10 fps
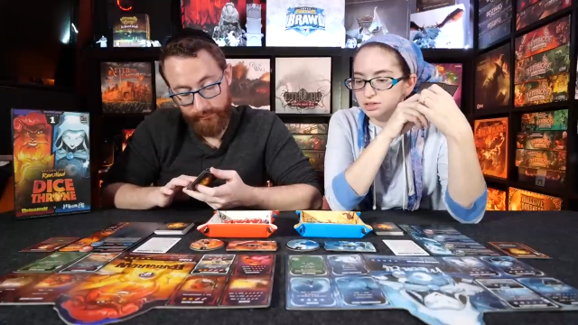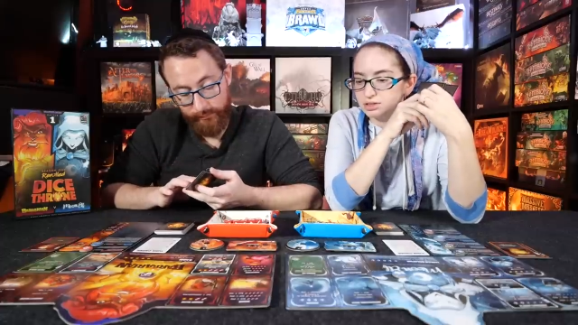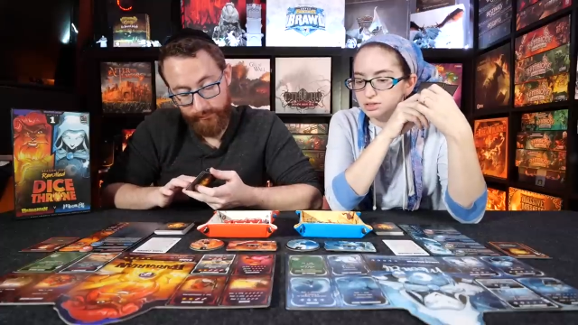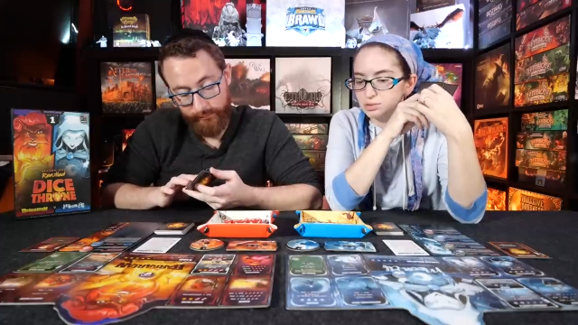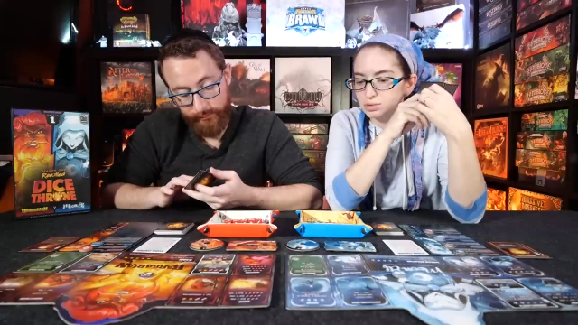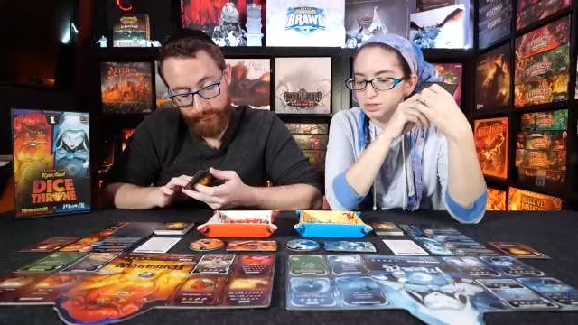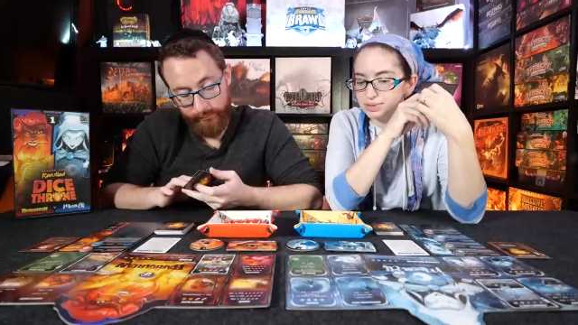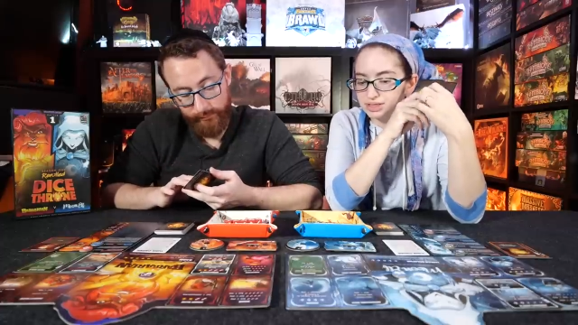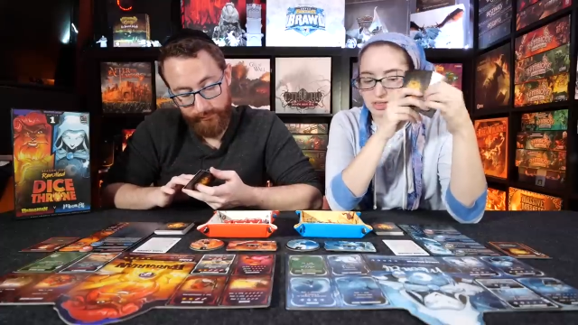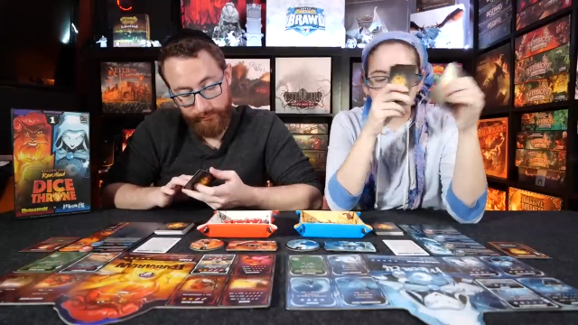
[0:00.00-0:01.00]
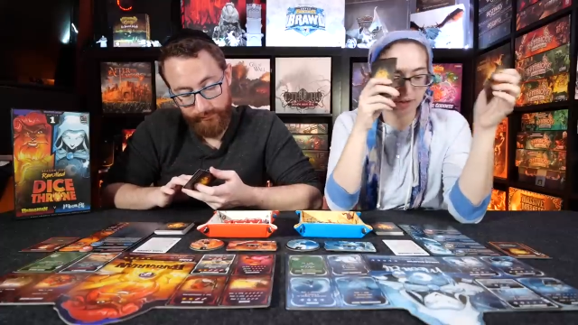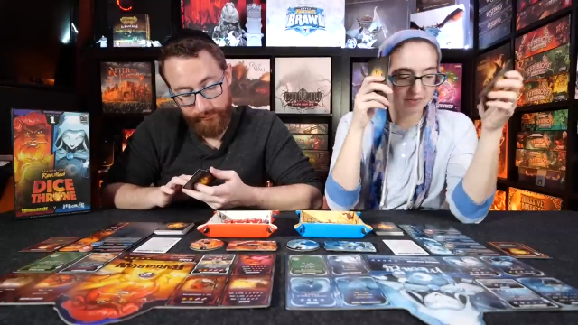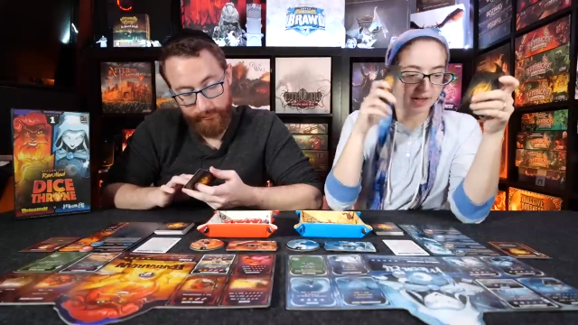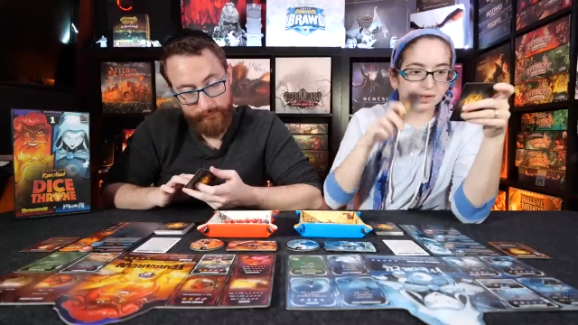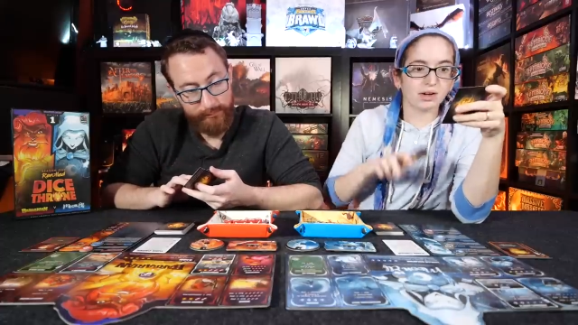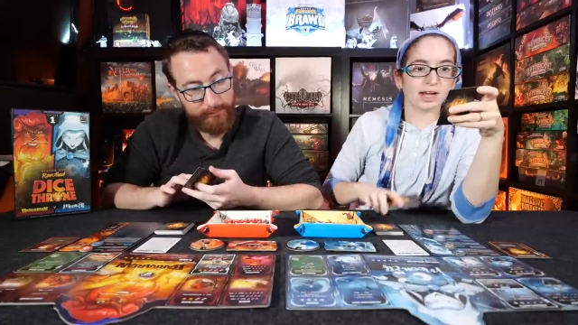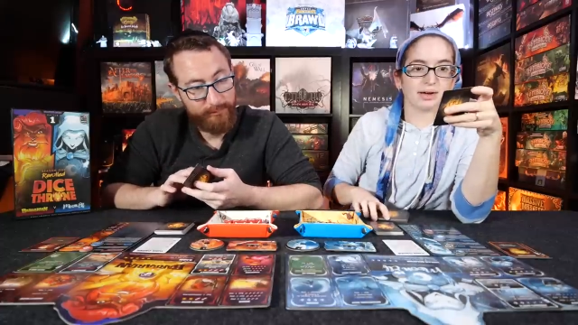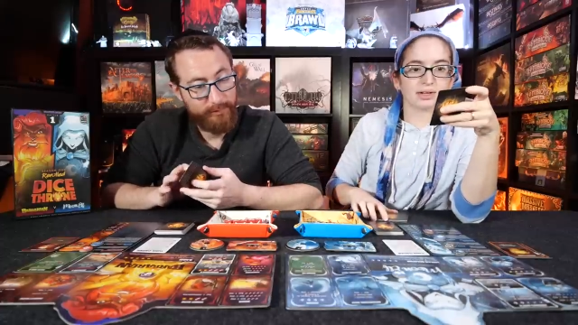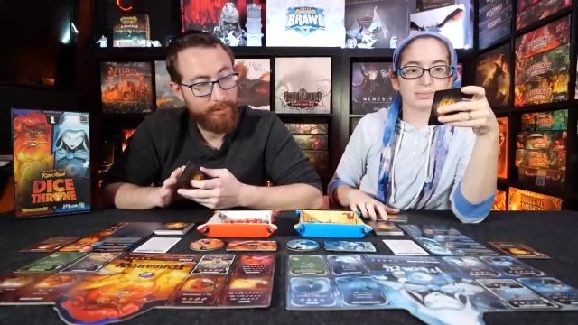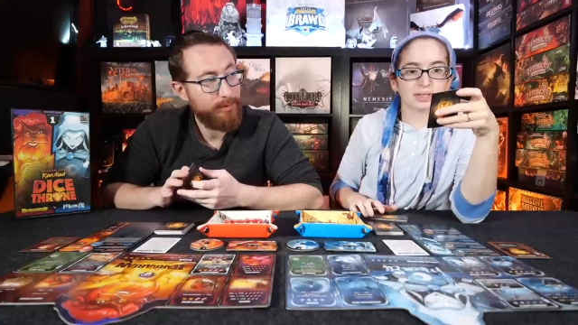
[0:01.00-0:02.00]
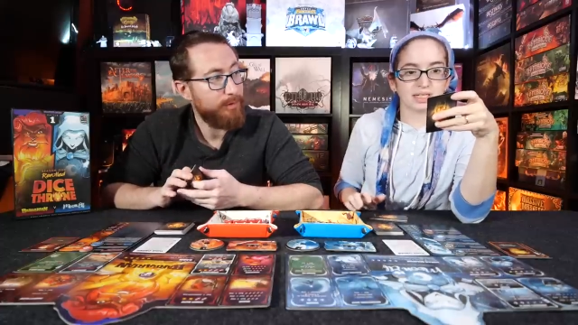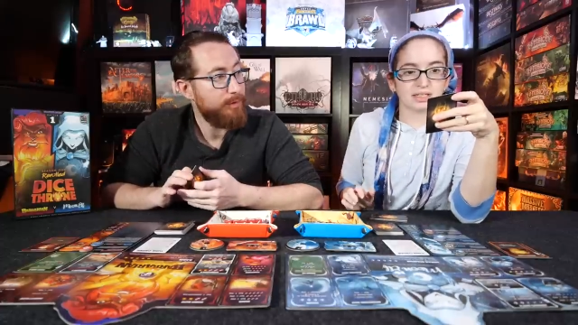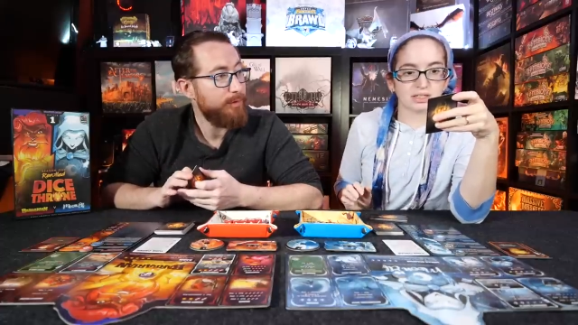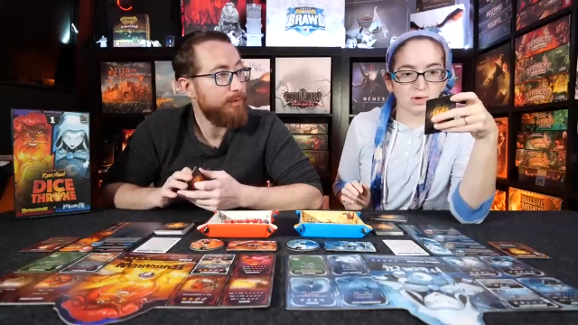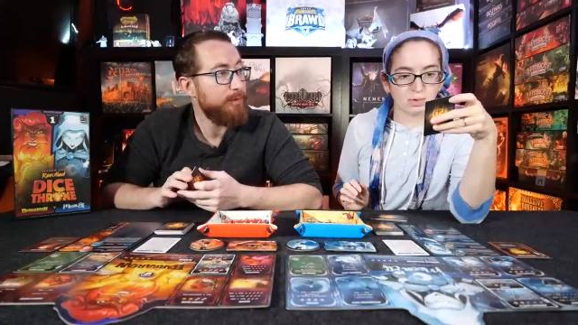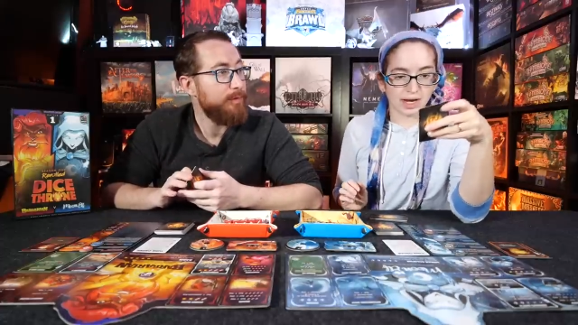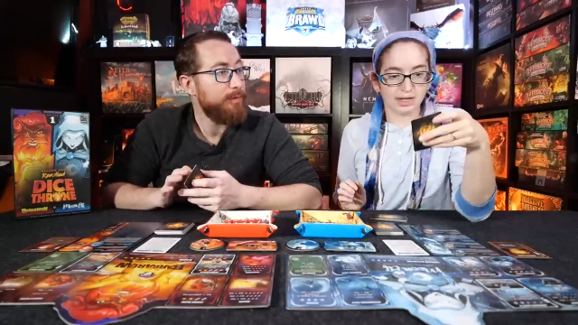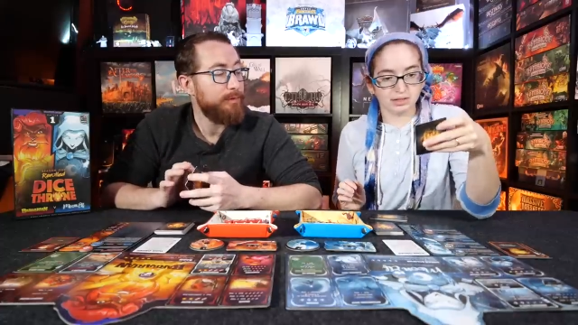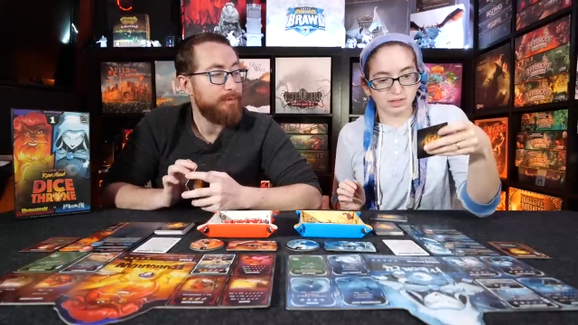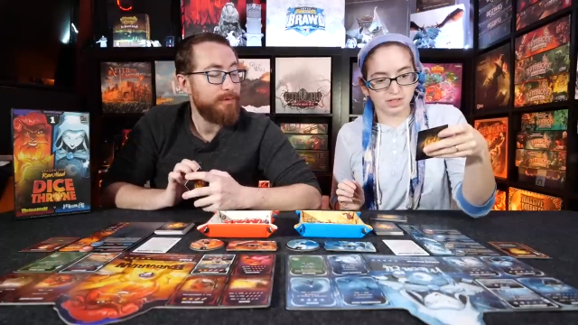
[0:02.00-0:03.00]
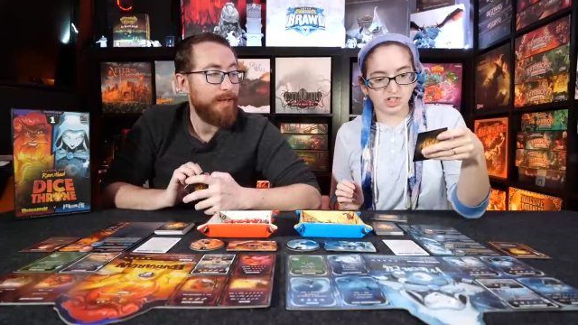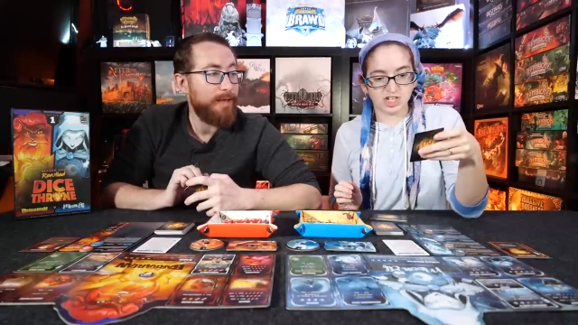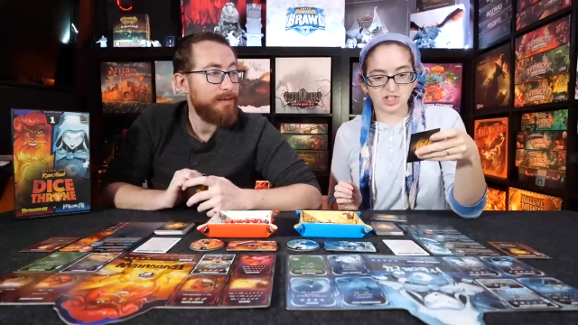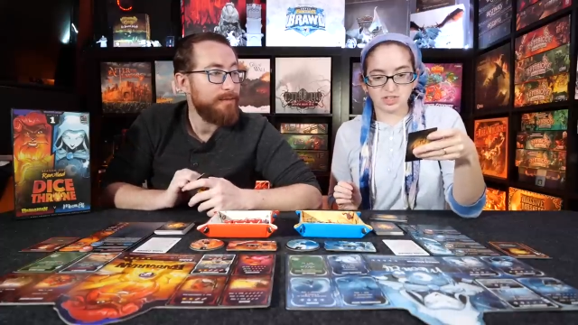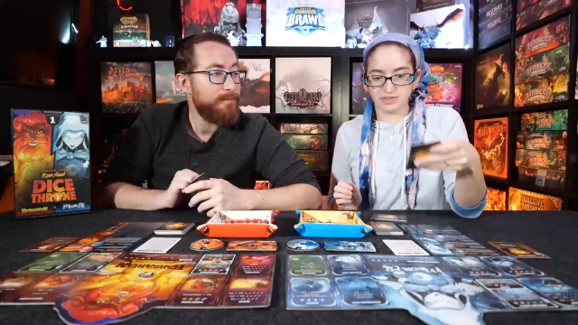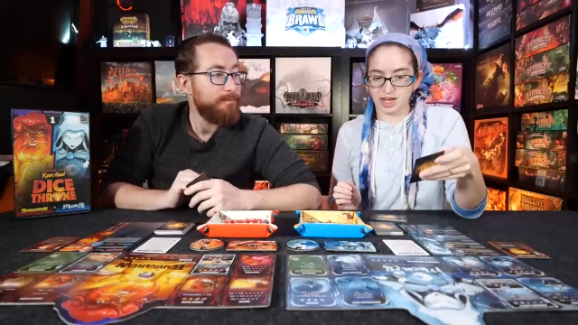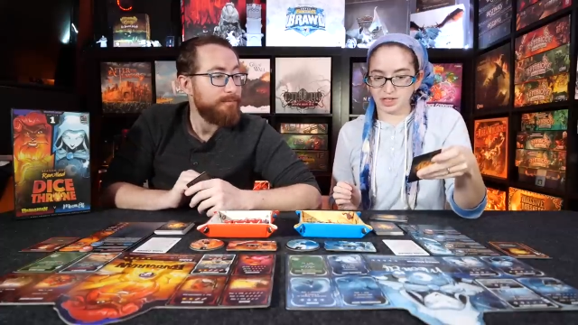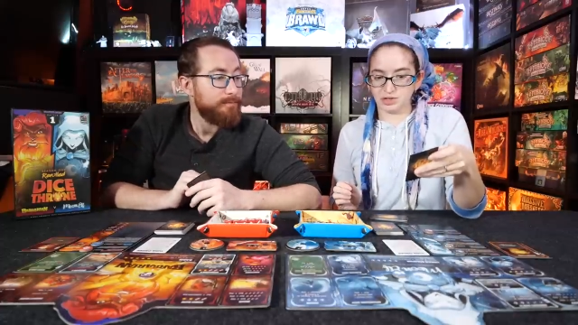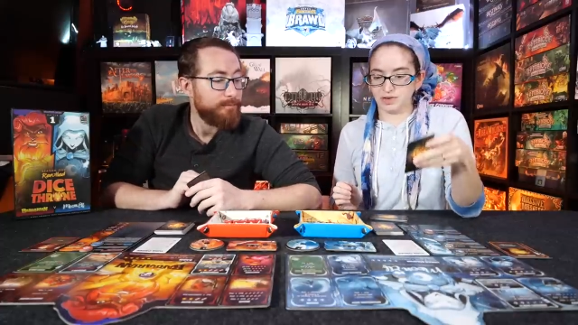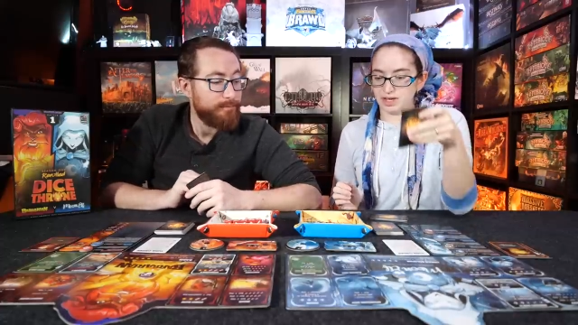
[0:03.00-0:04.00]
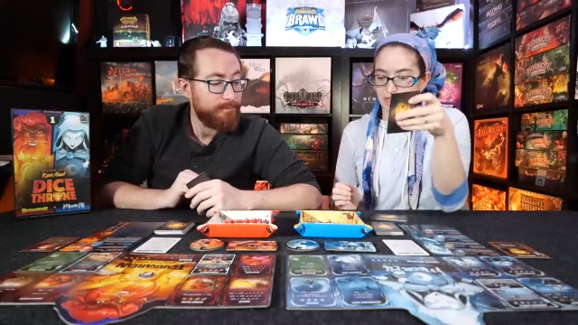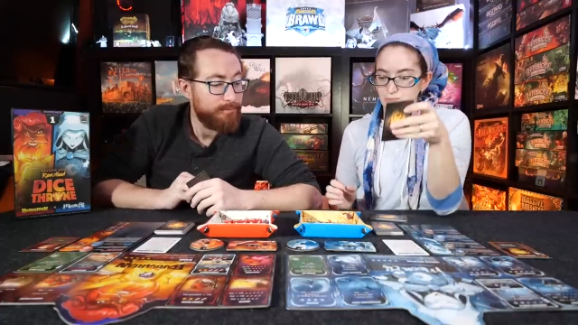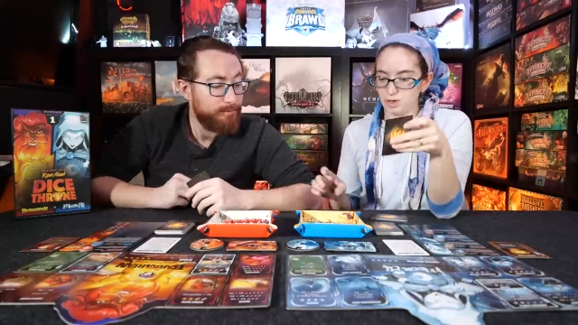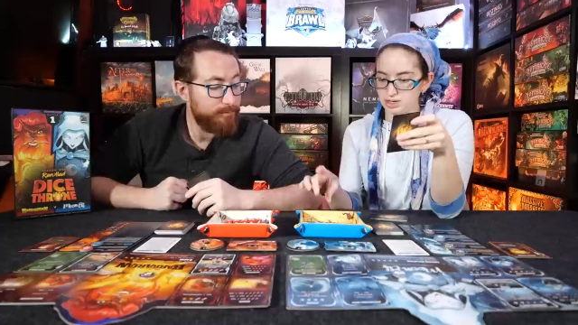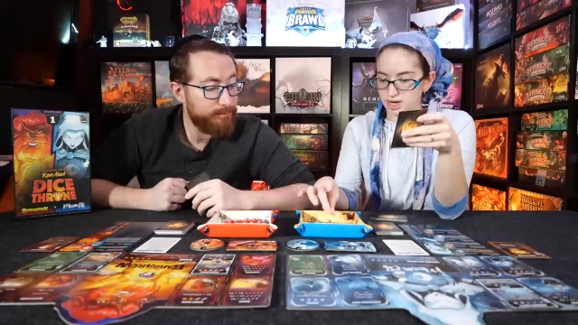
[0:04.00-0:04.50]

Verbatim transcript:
Speaker 1: So expensive. Okay, fine. Okay, I'm going to play So Wild. Change the value of any one